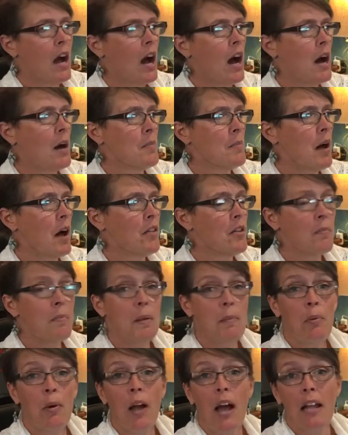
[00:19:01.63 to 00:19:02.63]
Other
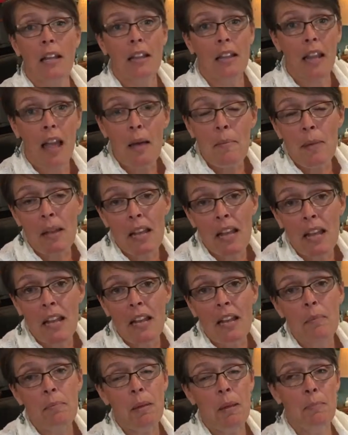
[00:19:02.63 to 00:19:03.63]
people got
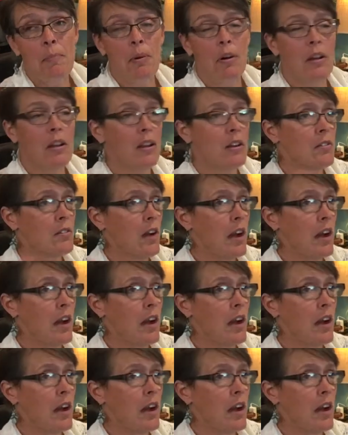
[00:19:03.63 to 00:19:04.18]
lemon, people, you know,